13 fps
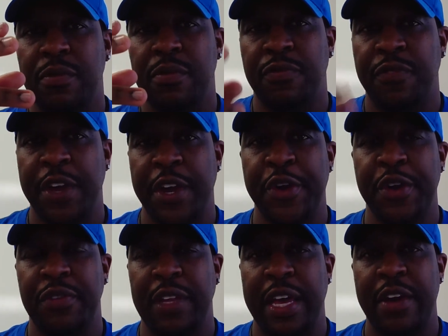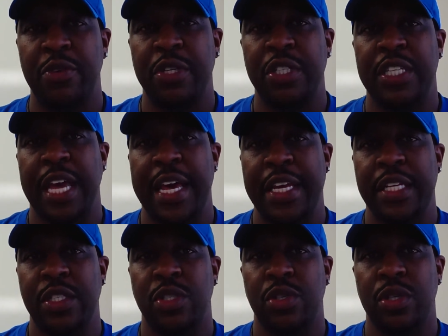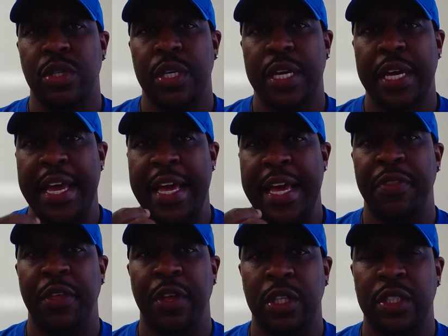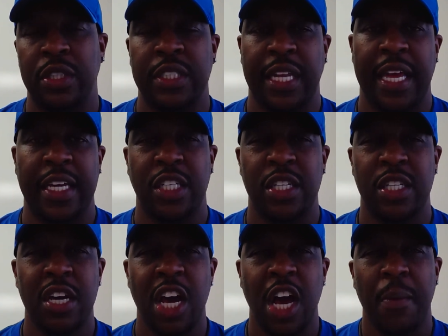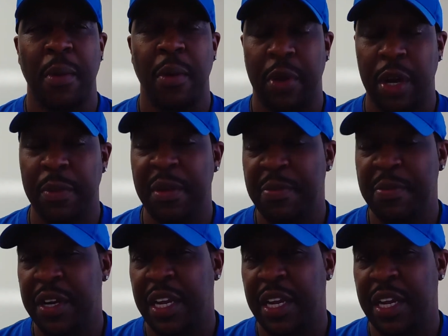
figurative language that is in the selection, but we're going to be putting